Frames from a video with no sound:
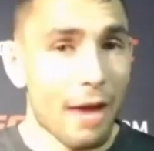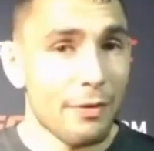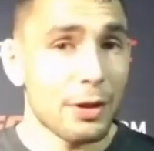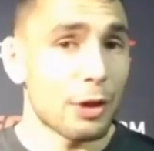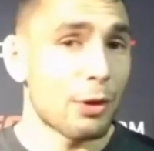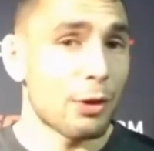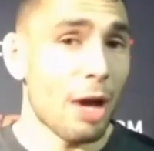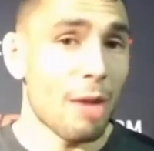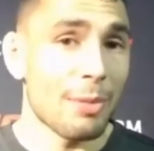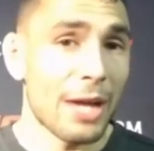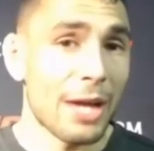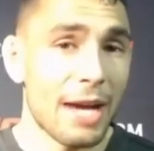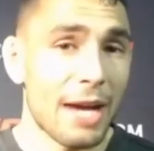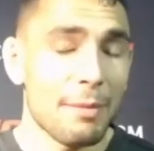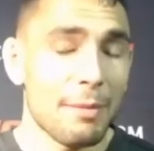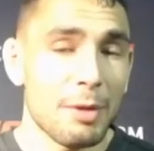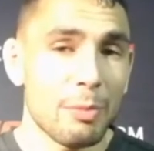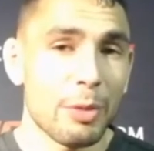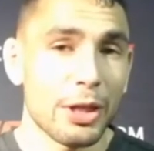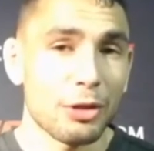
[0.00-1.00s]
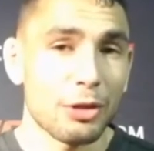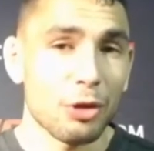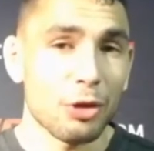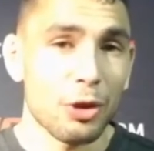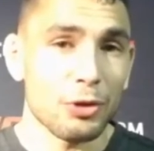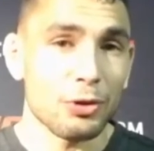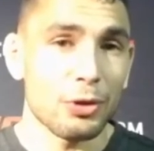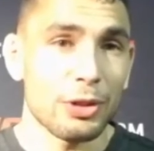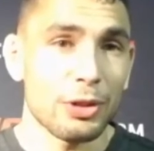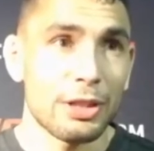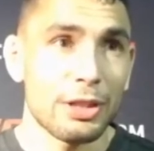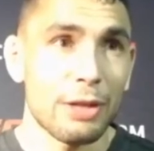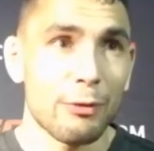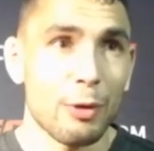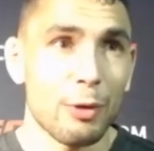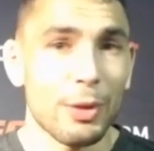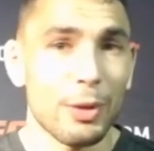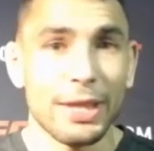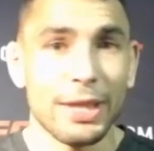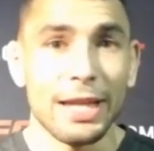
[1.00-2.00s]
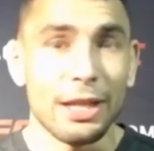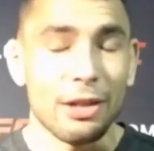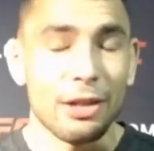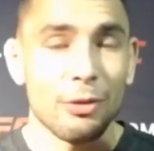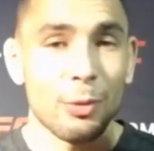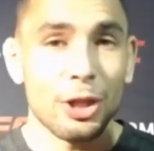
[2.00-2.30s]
having the crowd behind me, but it's also different when they